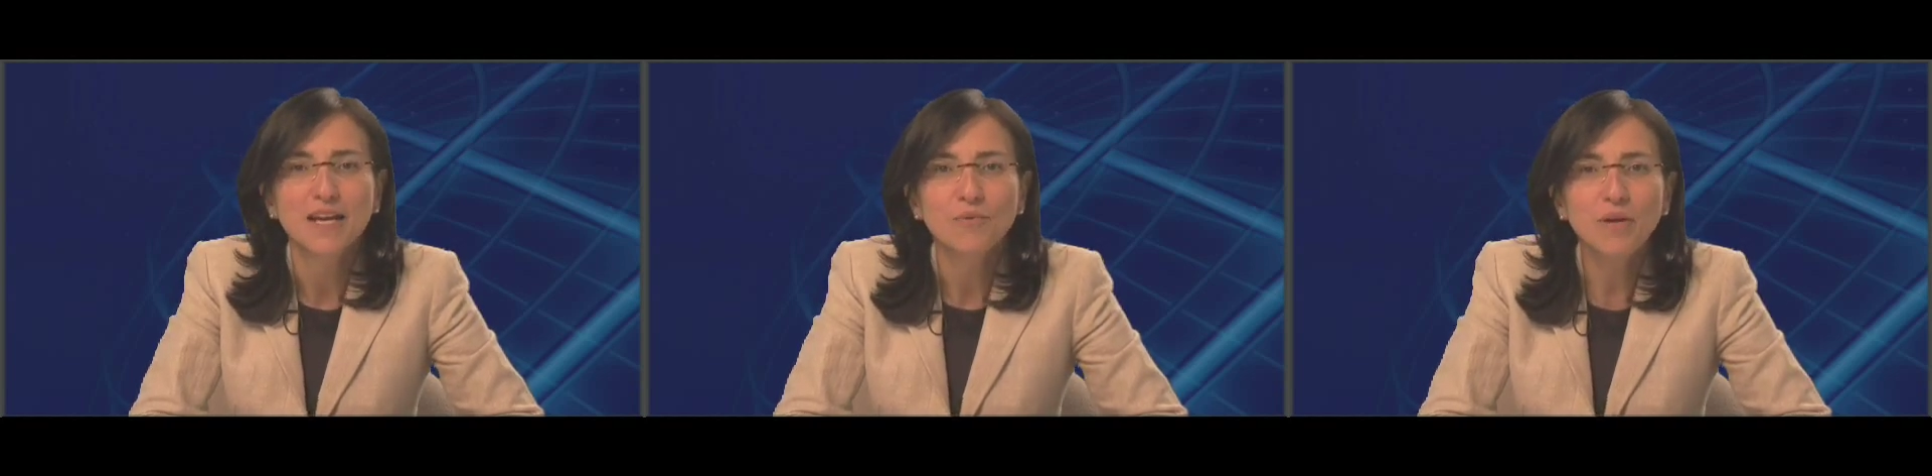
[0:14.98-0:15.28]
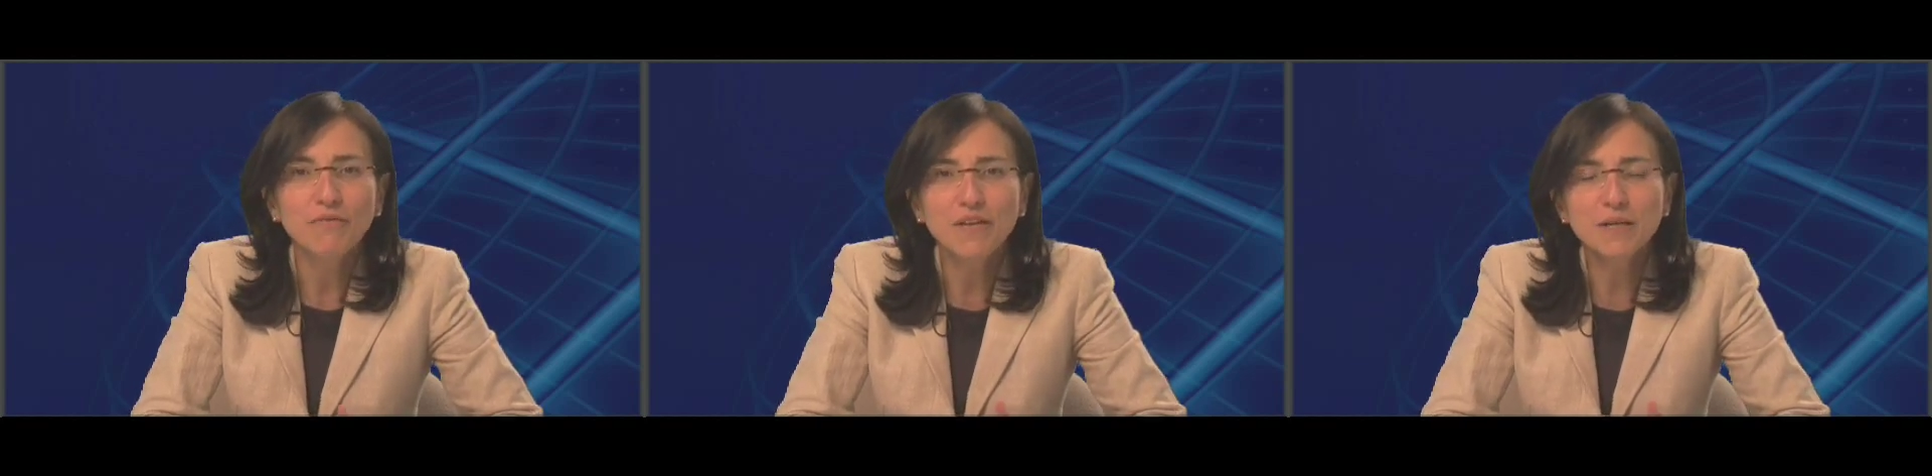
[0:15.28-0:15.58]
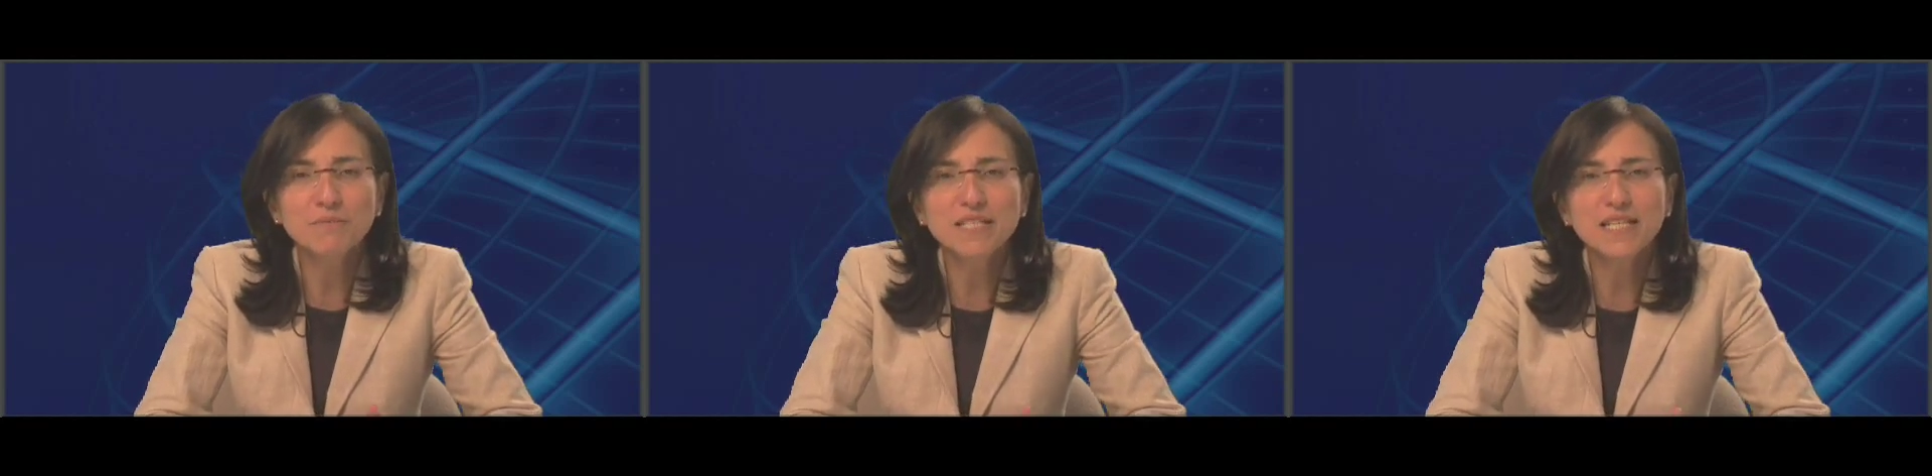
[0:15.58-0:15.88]
With
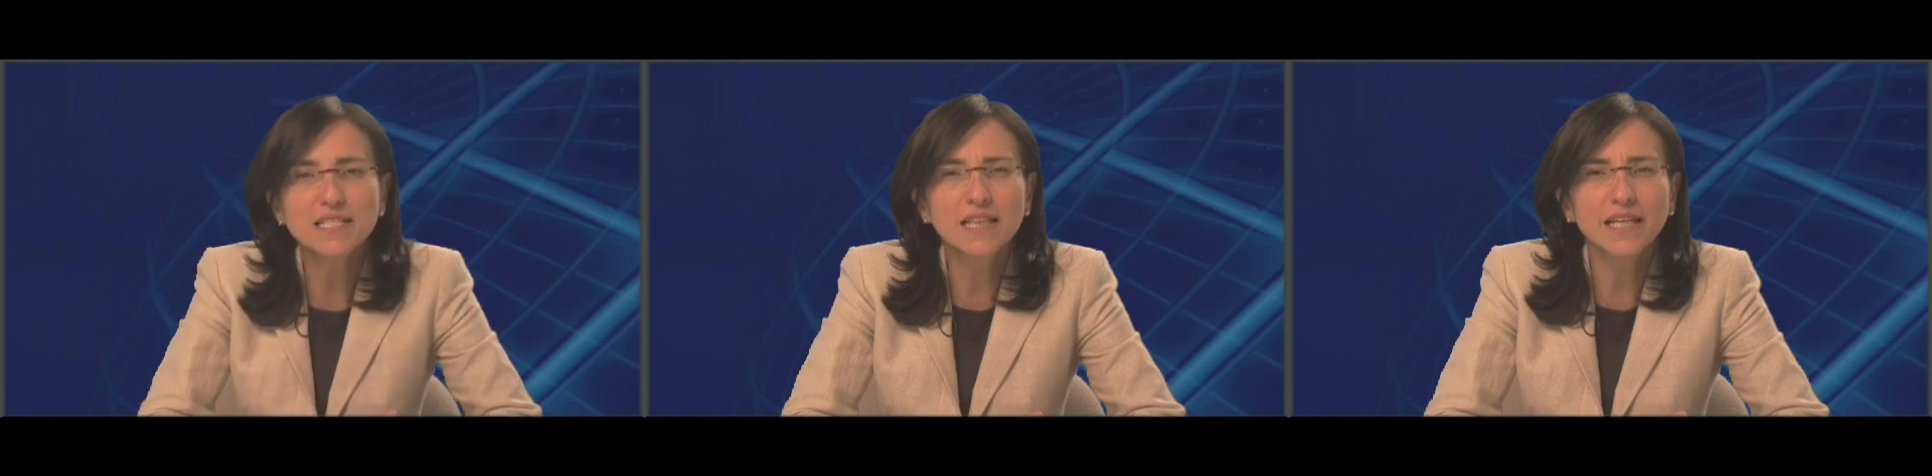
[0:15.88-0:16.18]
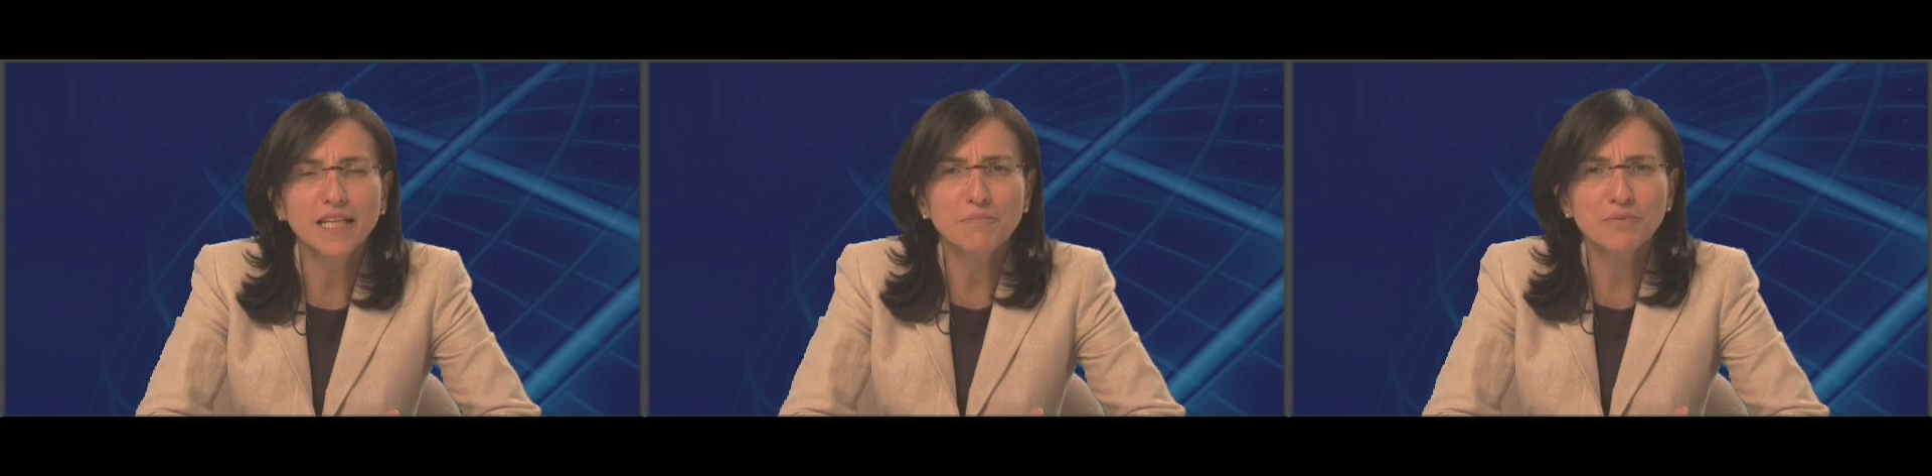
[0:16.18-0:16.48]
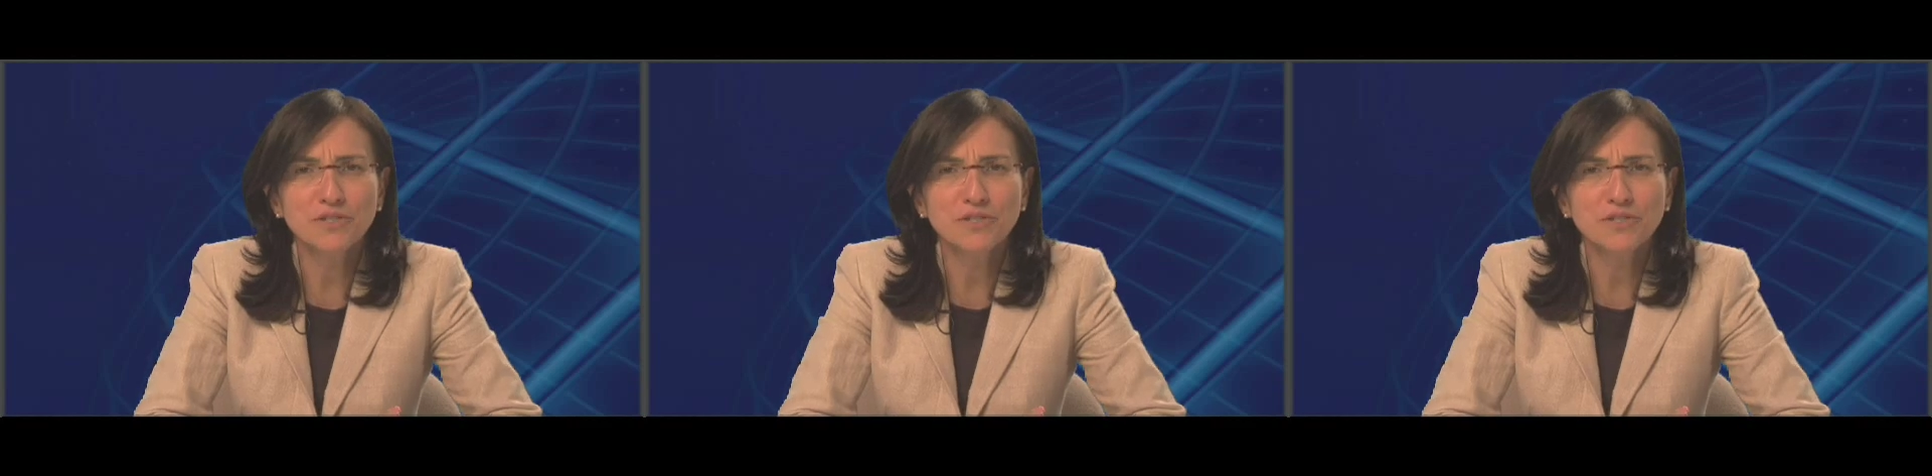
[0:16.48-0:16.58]
EMC's leading